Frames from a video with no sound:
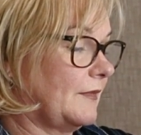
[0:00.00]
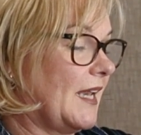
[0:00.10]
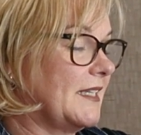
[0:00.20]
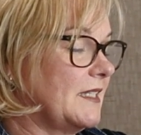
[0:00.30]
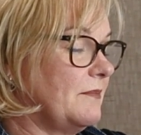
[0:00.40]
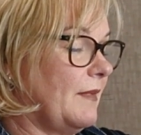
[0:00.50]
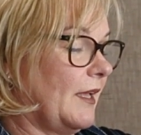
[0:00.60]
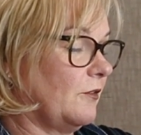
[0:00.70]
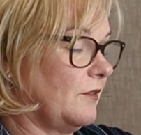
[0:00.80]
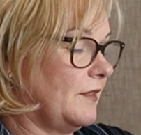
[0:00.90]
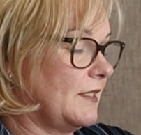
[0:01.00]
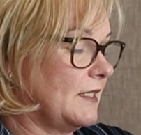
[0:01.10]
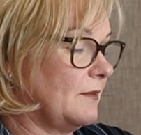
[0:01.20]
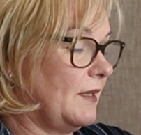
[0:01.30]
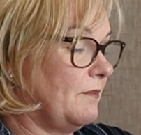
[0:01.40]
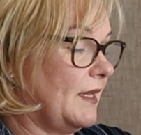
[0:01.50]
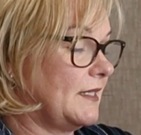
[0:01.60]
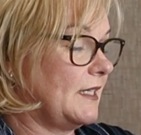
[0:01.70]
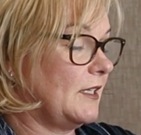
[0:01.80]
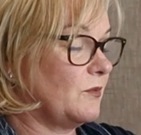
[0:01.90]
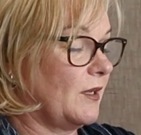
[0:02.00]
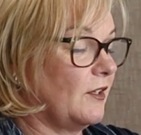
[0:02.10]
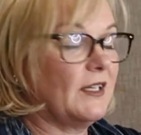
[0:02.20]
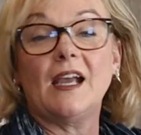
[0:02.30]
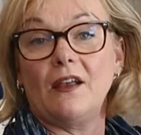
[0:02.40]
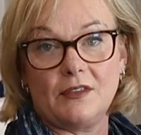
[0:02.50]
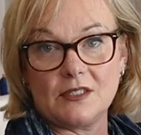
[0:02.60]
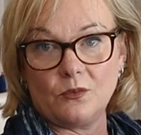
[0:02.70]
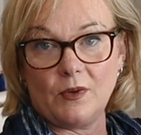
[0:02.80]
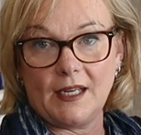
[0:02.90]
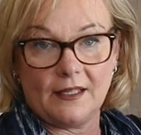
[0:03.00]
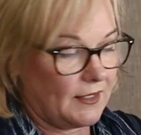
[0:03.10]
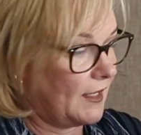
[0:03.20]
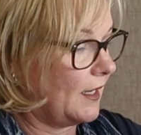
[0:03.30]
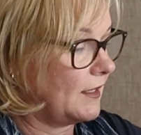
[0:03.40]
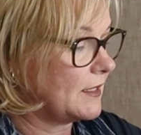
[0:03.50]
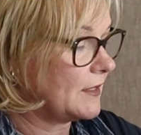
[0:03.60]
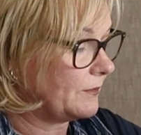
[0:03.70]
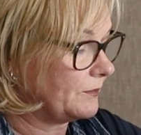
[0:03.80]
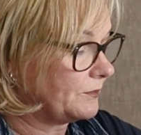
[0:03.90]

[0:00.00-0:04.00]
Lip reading: And it doesn't matter if this is a bit messy, because we're going to cut this away at the end.